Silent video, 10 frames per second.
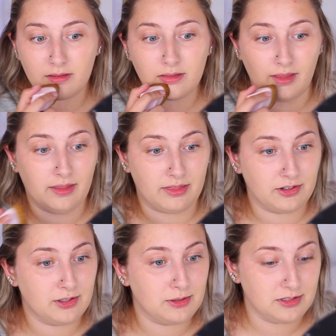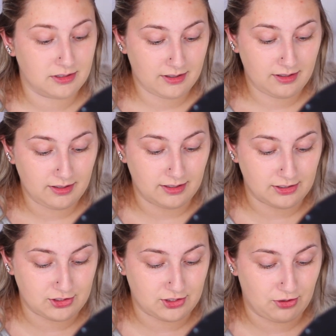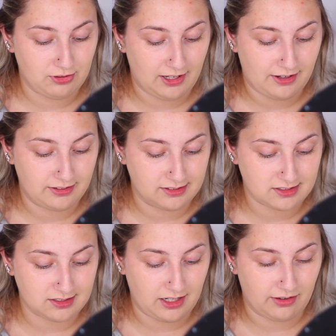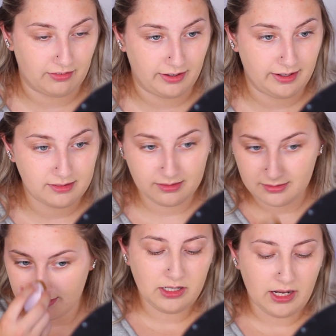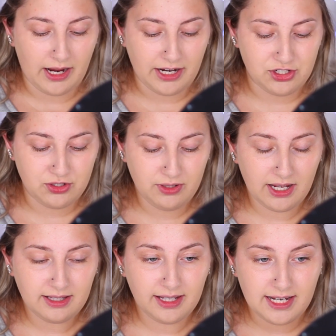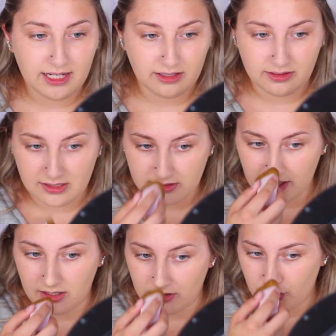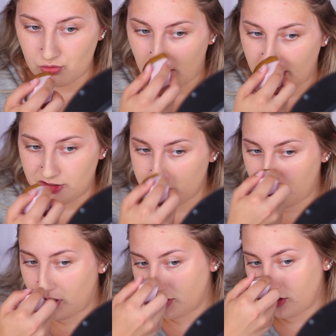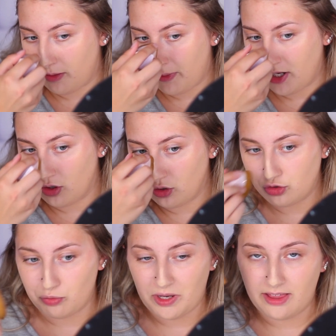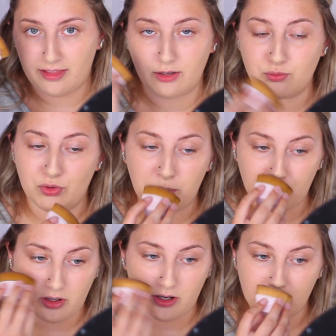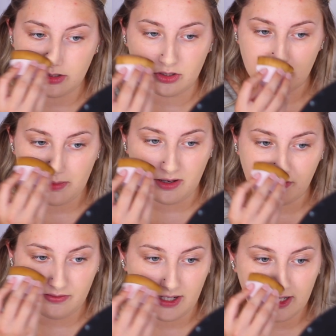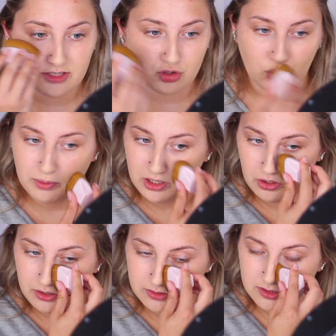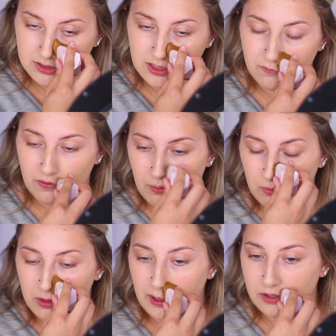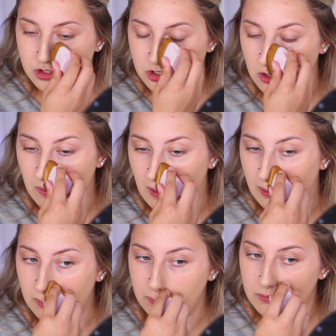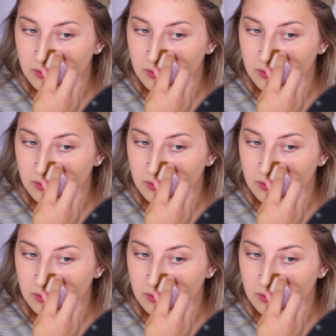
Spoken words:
That thunder is so loud, it's scary. I do get like these like dry spots on my nose when I like rub product onto my face, so I'll be curious to see if that will kind of show up.